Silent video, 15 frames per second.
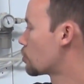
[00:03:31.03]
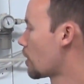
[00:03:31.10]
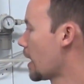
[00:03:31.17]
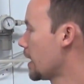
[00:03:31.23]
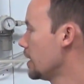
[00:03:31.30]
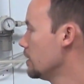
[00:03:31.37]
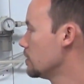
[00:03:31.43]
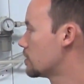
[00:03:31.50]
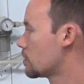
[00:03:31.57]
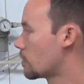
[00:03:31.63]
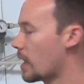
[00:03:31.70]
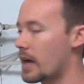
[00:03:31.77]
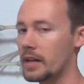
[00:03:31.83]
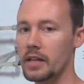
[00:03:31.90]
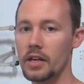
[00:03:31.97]
drains
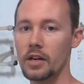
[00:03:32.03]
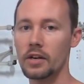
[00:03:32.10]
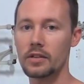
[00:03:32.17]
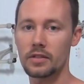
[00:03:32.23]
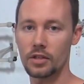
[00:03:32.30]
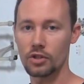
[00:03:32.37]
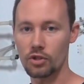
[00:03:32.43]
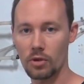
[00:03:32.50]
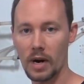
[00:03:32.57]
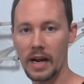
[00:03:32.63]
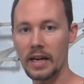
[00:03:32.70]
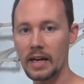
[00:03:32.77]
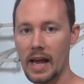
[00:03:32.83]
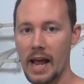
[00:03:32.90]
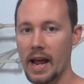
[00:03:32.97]
right here to
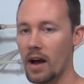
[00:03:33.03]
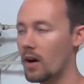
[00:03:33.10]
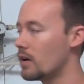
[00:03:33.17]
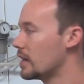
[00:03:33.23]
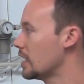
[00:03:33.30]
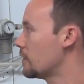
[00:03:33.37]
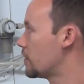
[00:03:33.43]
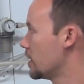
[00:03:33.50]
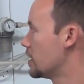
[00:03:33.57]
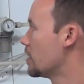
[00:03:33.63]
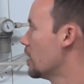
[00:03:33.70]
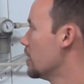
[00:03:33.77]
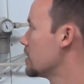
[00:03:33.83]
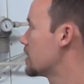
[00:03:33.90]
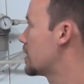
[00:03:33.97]
drain out if it
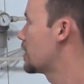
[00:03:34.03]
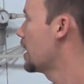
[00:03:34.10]
does